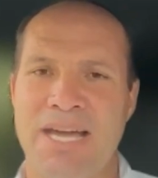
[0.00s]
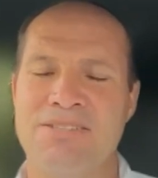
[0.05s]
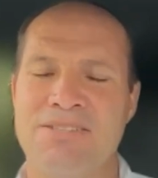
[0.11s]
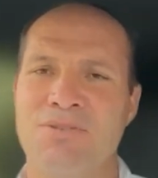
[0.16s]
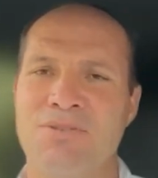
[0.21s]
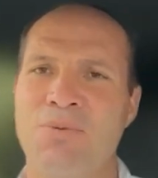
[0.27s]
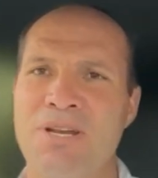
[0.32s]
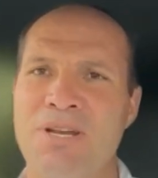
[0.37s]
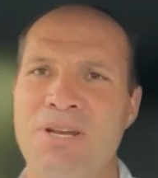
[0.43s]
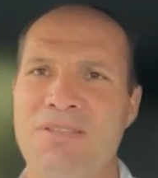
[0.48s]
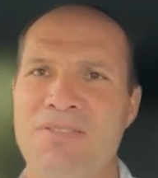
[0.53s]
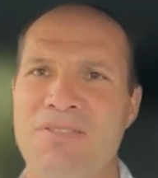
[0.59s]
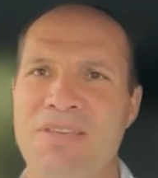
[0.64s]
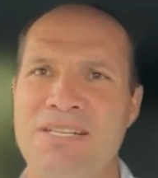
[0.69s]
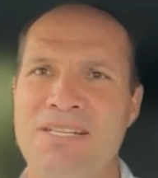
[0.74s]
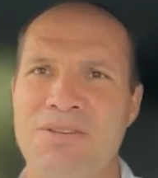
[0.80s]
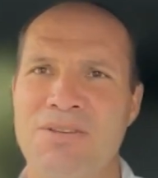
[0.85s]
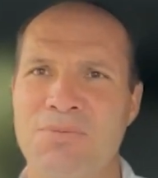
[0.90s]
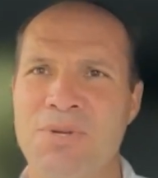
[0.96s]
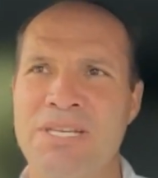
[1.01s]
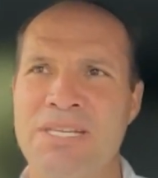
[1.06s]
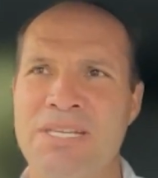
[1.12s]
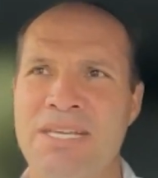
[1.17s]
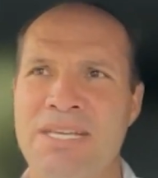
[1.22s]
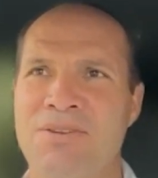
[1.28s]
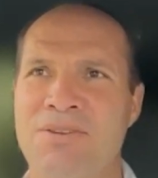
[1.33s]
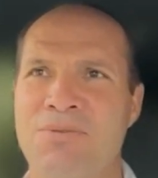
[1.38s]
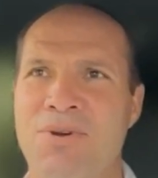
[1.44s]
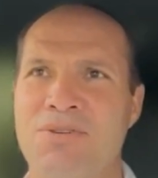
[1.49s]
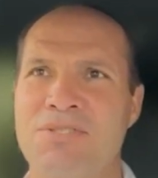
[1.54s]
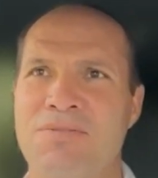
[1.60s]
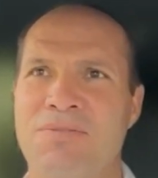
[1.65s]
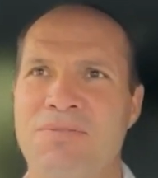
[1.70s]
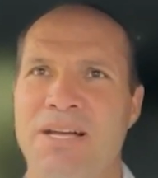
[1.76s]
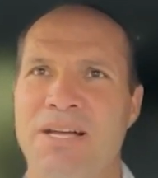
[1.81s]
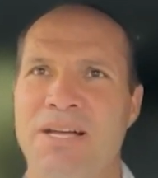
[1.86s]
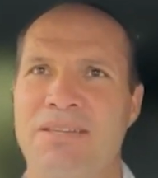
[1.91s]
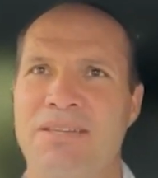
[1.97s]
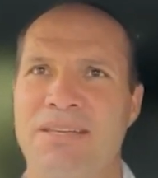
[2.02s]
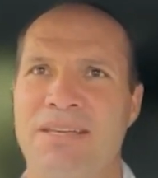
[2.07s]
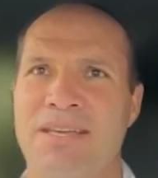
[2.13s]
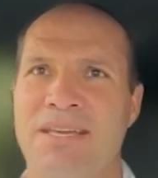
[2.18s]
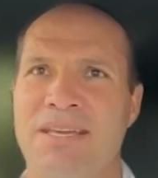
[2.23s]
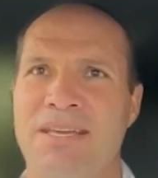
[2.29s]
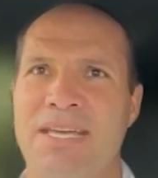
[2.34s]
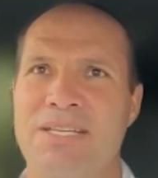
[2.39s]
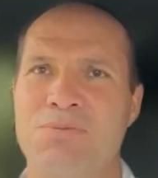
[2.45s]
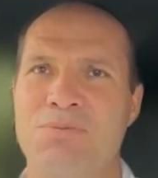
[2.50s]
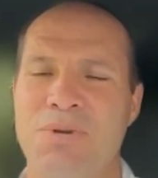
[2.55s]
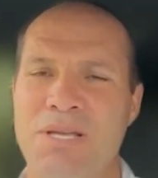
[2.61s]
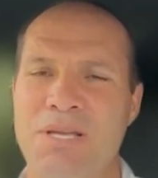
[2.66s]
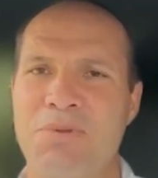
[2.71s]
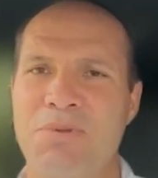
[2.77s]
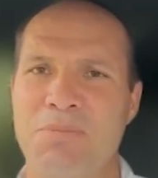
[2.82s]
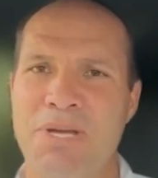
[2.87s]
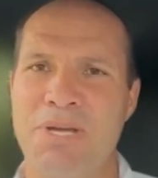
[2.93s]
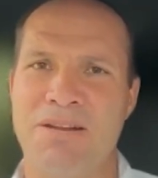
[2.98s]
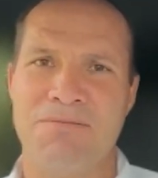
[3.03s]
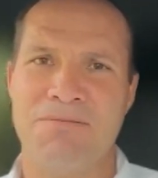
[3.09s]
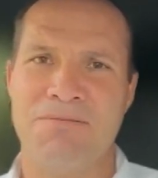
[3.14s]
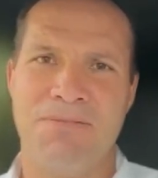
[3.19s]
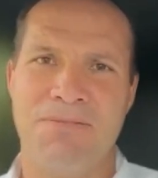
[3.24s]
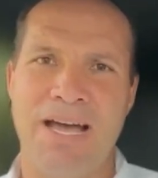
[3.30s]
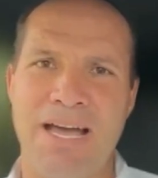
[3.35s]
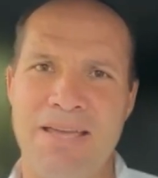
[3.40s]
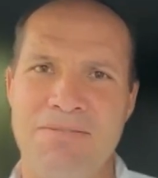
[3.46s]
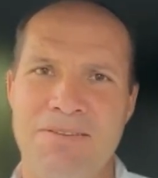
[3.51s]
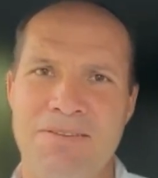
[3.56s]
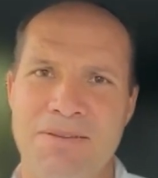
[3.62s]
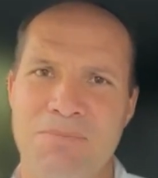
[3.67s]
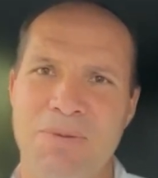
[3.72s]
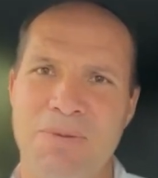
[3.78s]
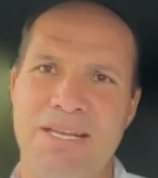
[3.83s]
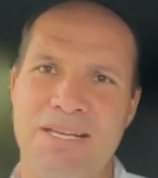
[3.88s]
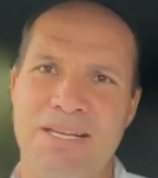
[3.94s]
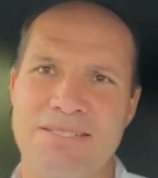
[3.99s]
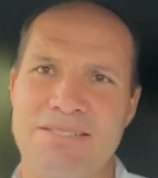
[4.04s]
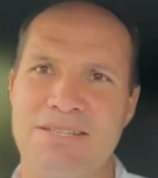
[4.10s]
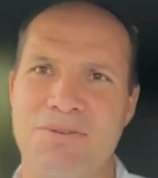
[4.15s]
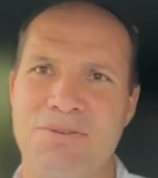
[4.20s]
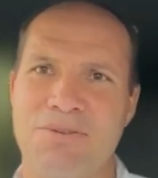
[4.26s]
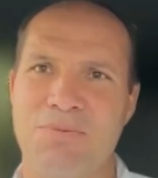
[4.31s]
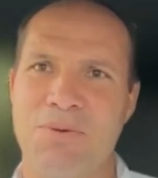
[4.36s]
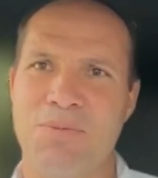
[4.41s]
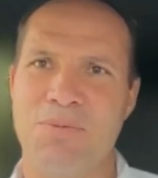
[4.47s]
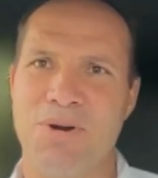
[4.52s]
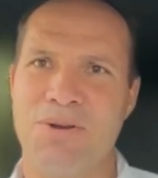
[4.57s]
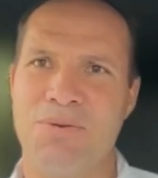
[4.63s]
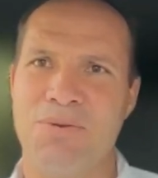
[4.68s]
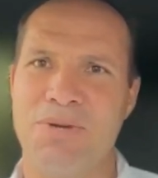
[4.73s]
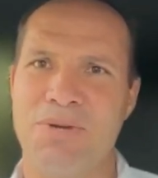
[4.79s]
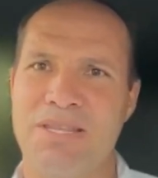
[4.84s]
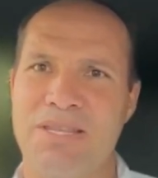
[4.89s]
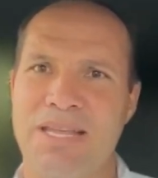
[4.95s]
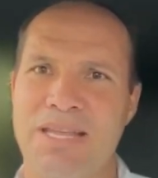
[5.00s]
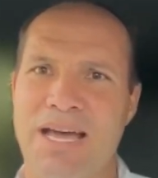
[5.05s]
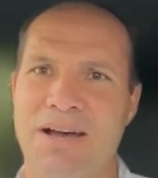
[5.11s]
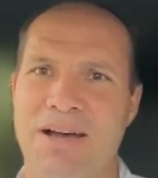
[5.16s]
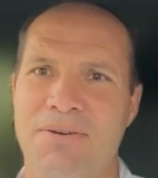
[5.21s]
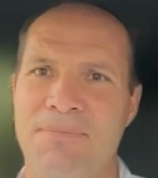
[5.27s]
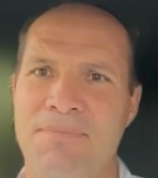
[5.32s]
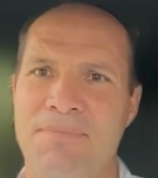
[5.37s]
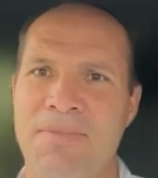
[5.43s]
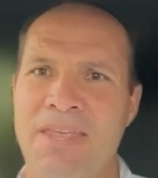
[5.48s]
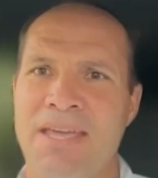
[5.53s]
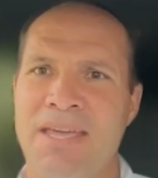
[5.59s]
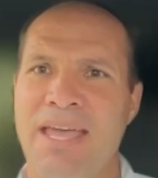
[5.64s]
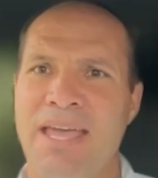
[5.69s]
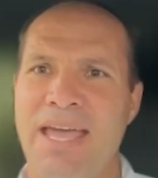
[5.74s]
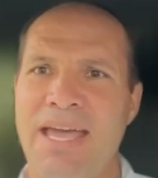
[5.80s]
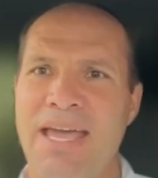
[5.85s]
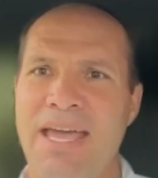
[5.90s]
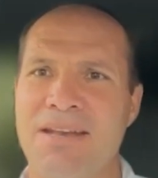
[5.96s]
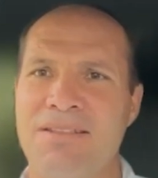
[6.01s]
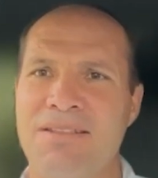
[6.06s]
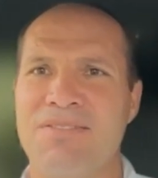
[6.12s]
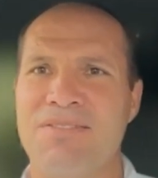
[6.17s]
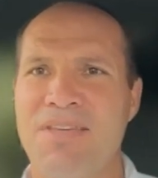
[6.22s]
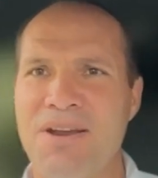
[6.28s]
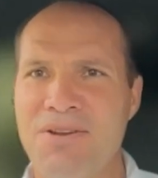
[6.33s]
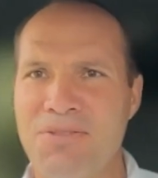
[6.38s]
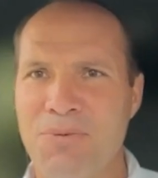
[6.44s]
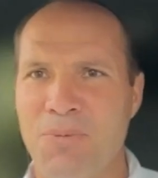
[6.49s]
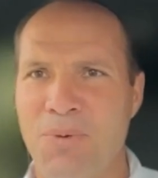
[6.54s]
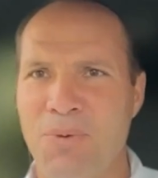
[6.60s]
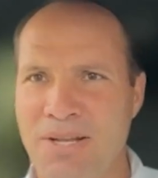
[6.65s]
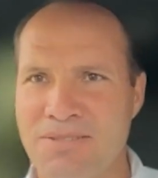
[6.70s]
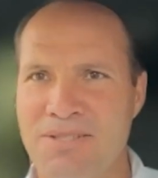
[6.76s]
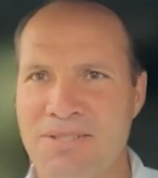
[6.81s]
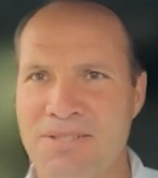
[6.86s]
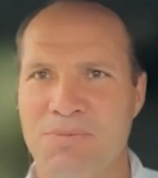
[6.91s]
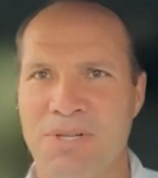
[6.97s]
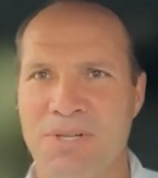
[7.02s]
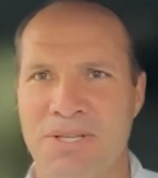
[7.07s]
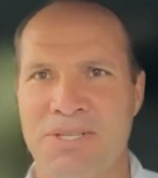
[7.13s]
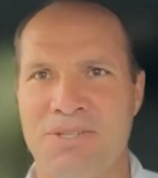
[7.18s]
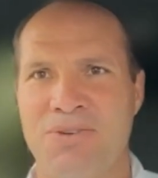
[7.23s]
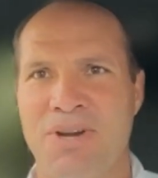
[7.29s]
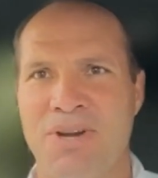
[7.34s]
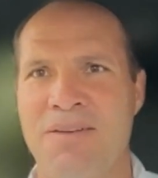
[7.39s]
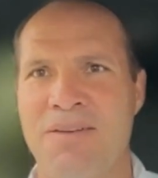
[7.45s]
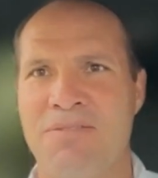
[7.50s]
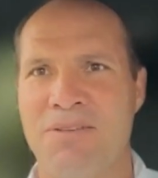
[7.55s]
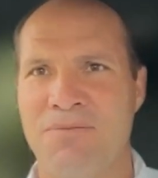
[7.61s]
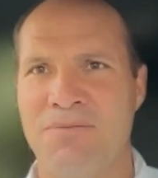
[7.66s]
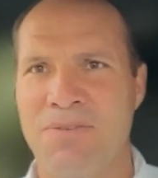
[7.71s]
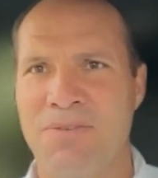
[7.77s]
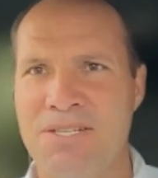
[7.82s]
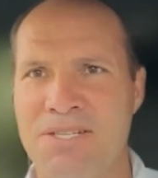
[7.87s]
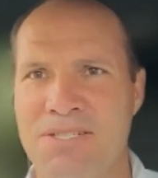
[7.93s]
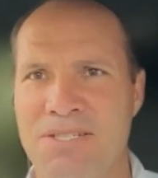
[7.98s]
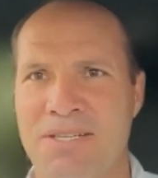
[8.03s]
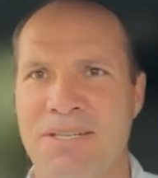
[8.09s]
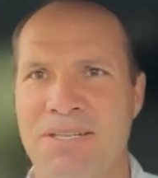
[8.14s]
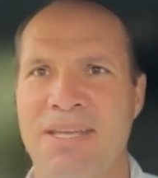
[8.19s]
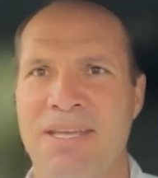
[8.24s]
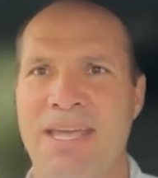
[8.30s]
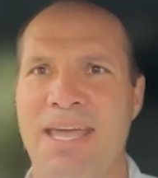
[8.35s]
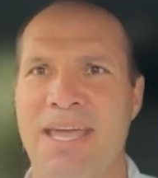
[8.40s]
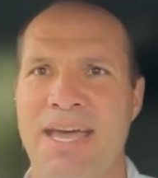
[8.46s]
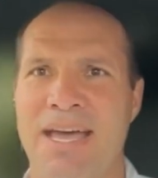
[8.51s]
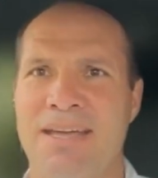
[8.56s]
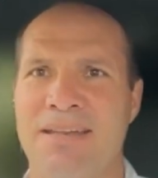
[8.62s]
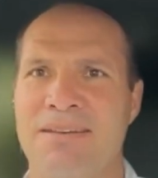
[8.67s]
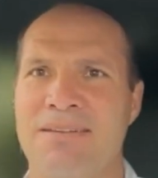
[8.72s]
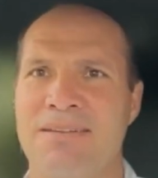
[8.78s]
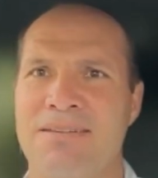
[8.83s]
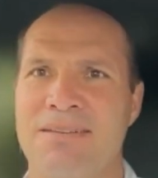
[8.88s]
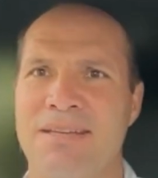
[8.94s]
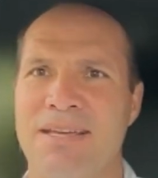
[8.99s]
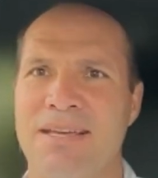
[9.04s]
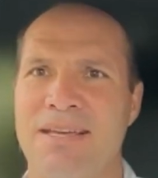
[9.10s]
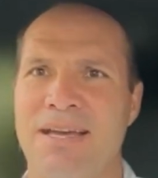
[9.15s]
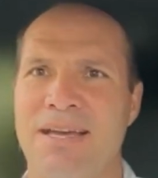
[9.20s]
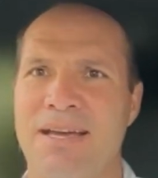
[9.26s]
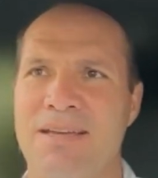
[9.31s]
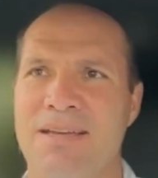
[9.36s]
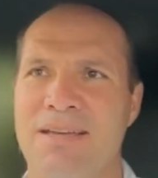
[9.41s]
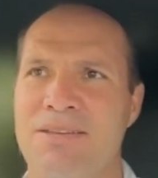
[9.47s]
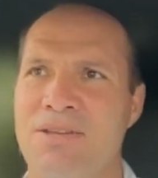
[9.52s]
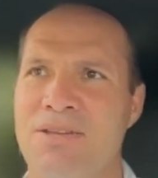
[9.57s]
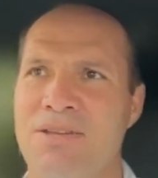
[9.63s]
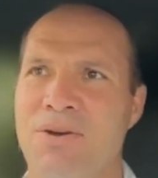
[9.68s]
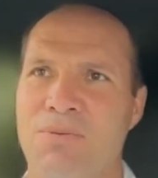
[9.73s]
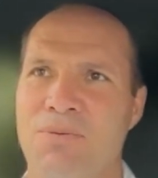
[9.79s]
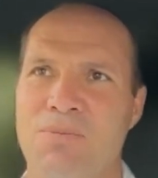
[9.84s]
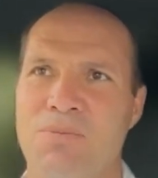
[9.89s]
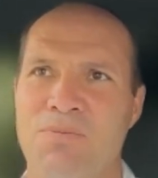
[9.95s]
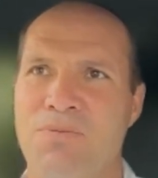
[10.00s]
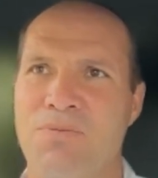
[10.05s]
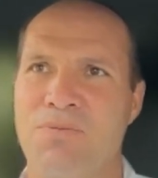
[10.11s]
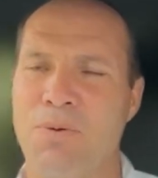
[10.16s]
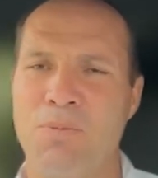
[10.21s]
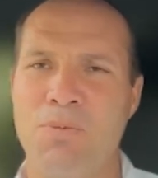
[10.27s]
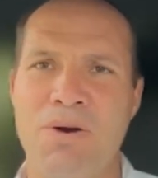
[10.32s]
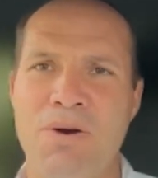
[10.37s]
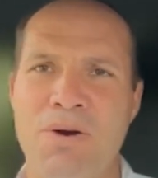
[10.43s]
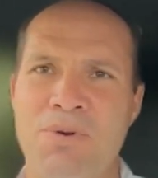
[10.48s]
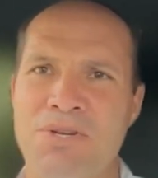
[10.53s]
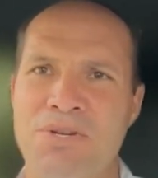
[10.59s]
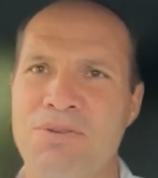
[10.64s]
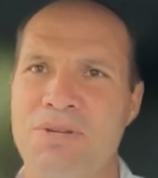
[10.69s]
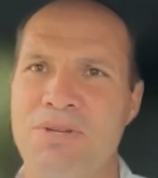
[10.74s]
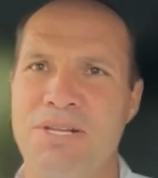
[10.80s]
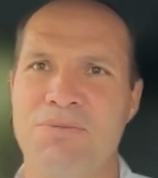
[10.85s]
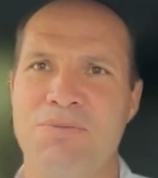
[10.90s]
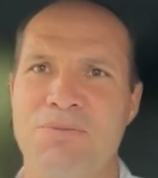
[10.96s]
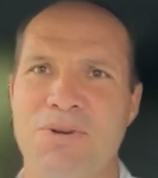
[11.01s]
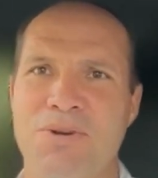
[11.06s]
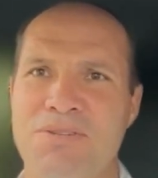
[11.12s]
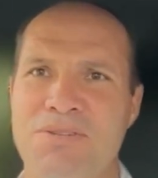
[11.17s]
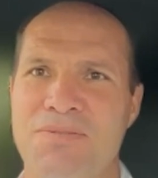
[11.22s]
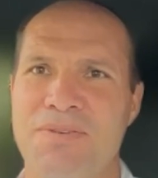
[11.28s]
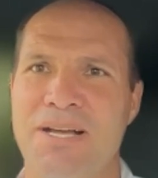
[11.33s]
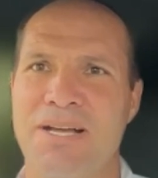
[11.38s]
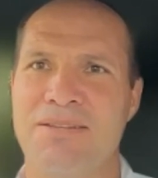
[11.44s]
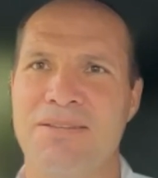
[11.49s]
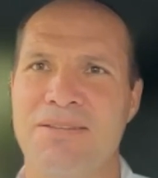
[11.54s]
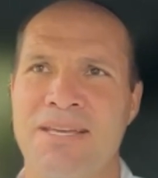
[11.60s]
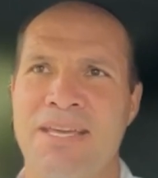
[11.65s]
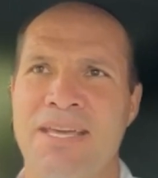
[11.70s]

So one of the things that we did in Roosevelt is we implemented 5 committees that we work with now. And they're the ones that really drive the vision and, for what we're doing in Roosevelt.